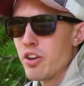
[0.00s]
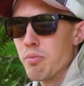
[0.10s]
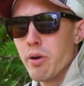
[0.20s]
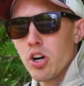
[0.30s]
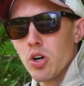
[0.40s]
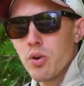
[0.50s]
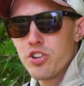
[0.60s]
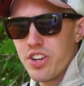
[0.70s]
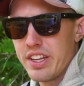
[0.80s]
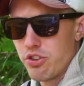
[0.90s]
uh, or I
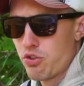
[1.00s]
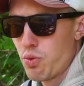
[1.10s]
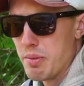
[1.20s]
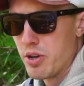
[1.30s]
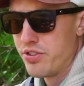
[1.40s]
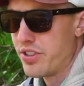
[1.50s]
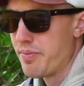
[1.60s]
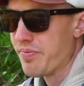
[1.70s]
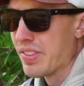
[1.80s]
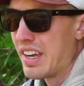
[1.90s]
could put it on my lanyard.
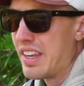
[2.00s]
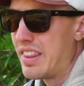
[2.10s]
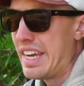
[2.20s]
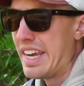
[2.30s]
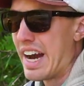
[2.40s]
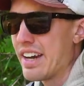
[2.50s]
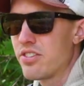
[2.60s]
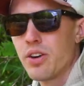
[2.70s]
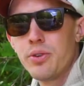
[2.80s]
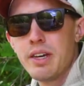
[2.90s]
And
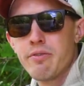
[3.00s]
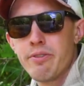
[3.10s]
how I did